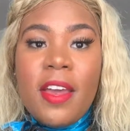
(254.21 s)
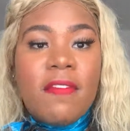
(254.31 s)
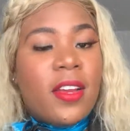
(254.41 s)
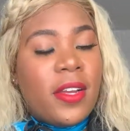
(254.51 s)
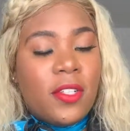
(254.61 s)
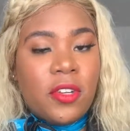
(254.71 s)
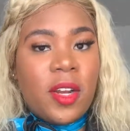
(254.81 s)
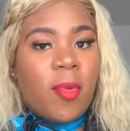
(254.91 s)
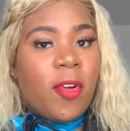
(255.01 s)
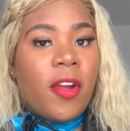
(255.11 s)
F9's
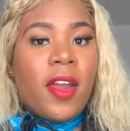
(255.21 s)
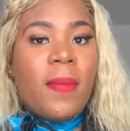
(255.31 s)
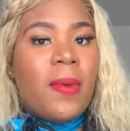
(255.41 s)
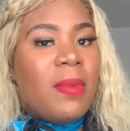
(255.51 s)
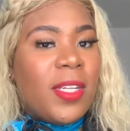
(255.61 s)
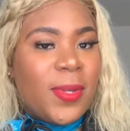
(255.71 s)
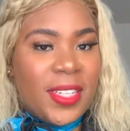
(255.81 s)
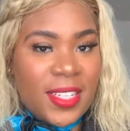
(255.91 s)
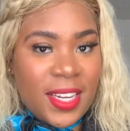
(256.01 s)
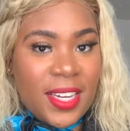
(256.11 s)
training program May
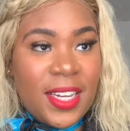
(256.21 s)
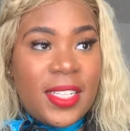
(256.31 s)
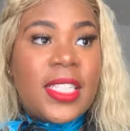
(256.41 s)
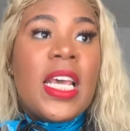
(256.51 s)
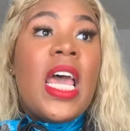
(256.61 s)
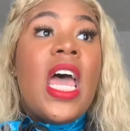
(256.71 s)
22nd